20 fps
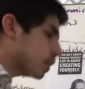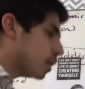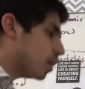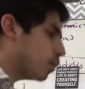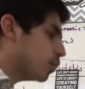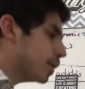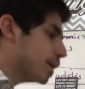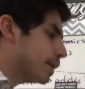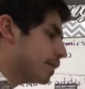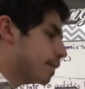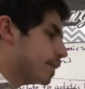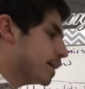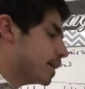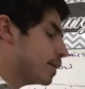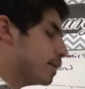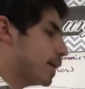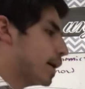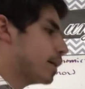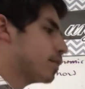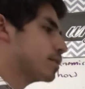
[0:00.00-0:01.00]
we can think
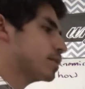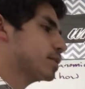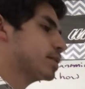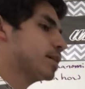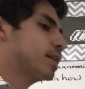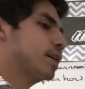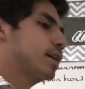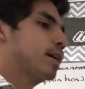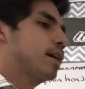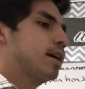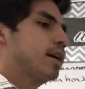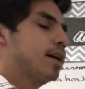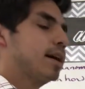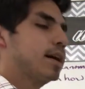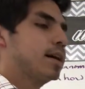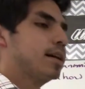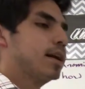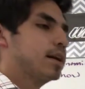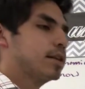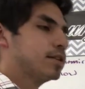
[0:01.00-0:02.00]
about
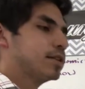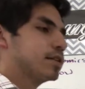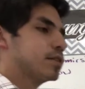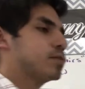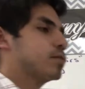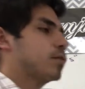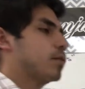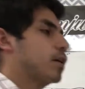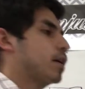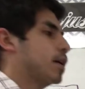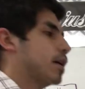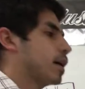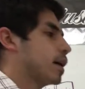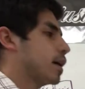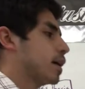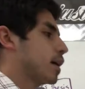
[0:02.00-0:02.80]
not just why,